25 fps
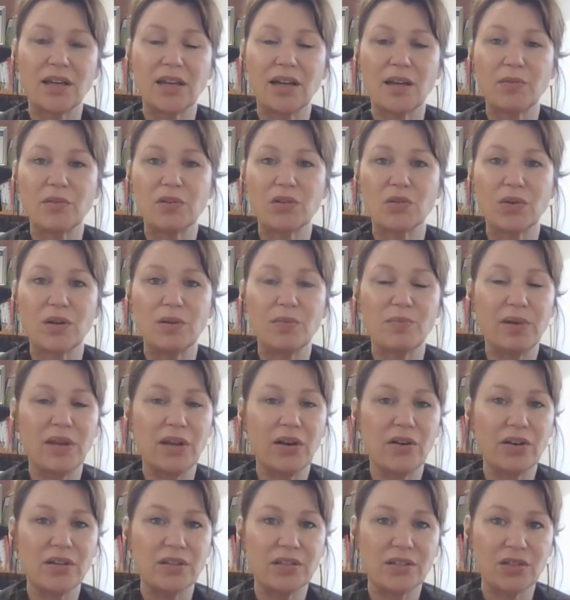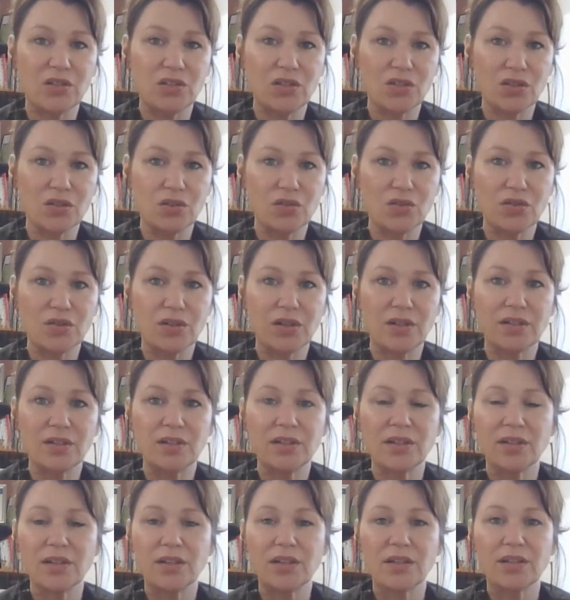between parents and children,
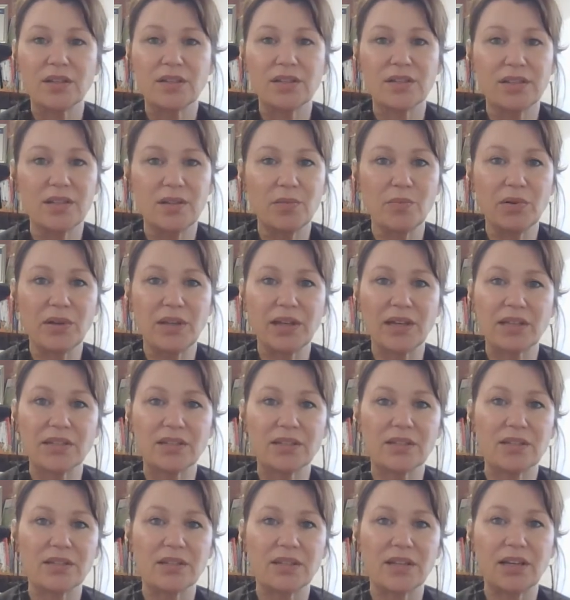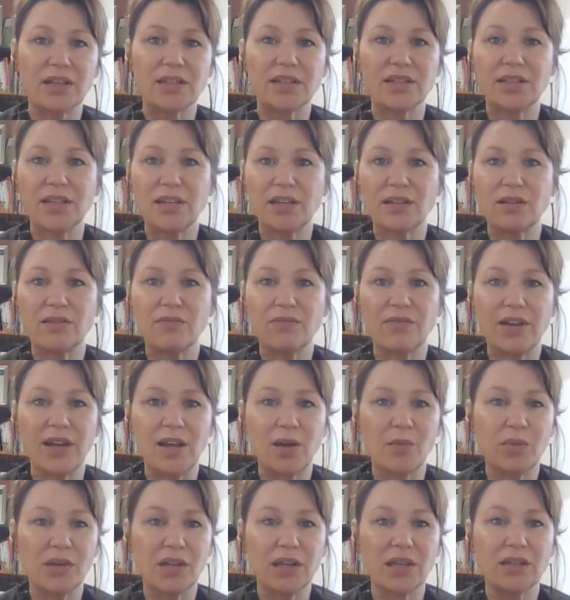siblings, extended
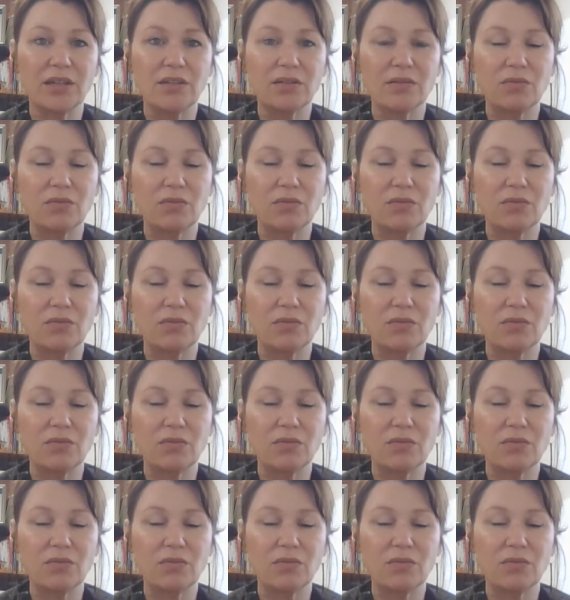family,